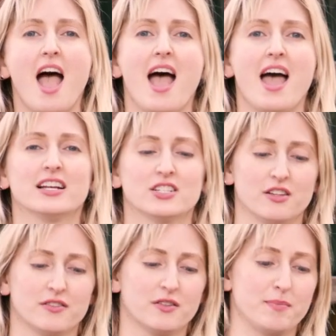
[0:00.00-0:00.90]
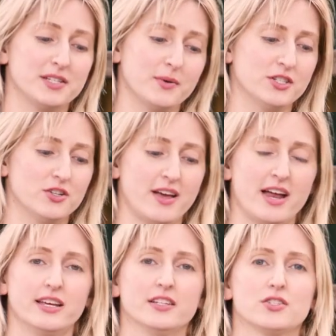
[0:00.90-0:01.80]
And the best way to do
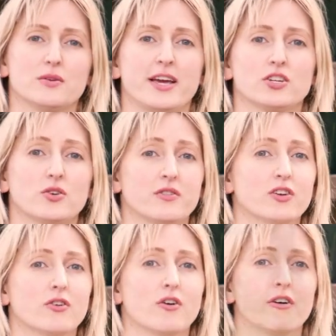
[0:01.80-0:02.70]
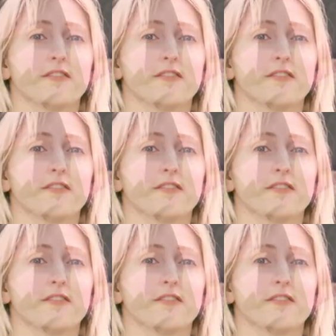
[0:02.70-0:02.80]
that is to make sure that you're